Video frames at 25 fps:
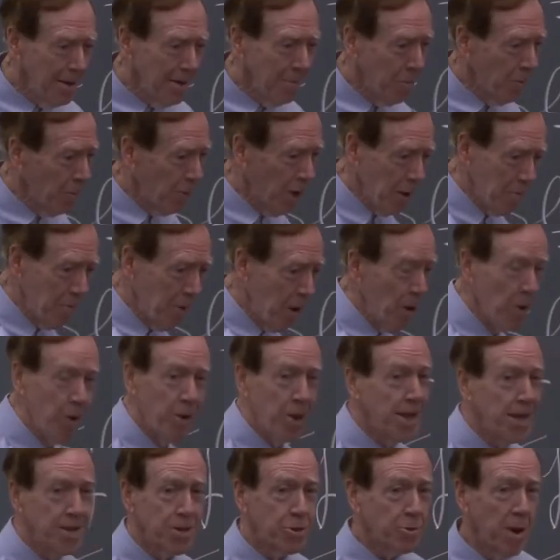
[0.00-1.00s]
were
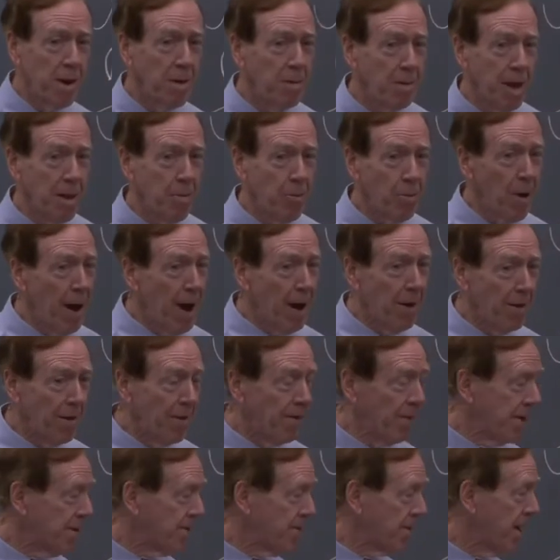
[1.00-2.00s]
both extremely proud
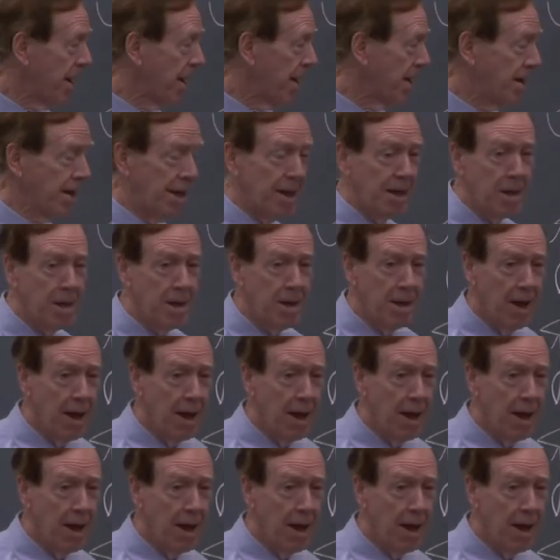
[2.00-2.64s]
of this idea